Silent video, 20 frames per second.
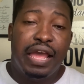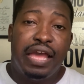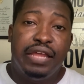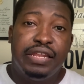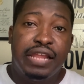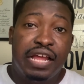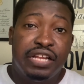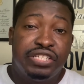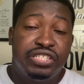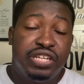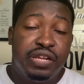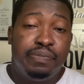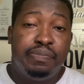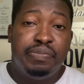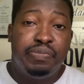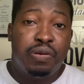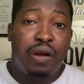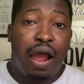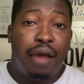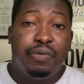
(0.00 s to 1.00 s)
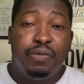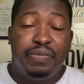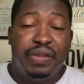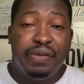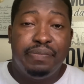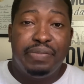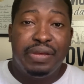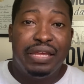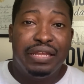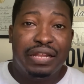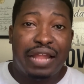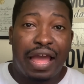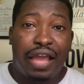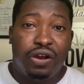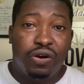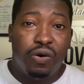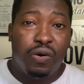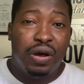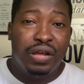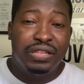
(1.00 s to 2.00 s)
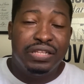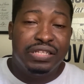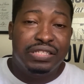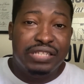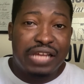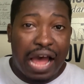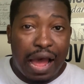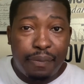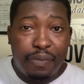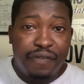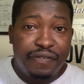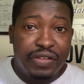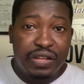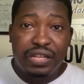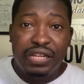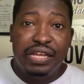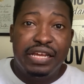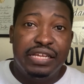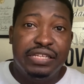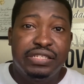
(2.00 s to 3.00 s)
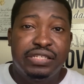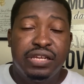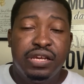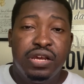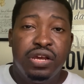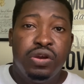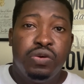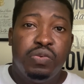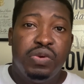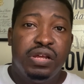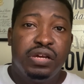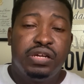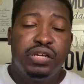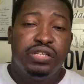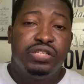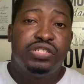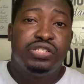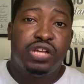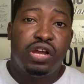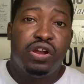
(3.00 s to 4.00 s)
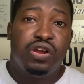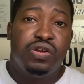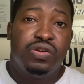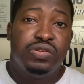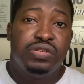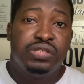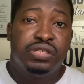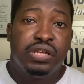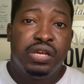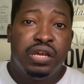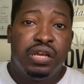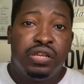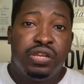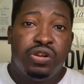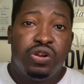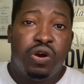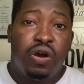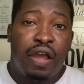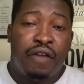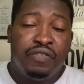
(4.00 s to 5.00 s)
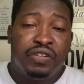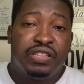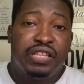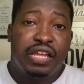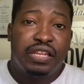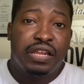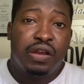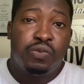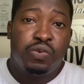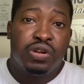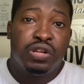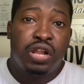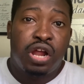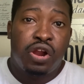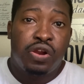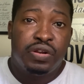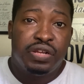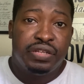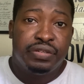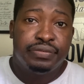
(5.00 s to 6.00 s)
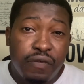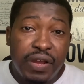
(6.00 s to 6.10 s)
And that should probably be like on the top of the list when it concerns, everything that we're learning.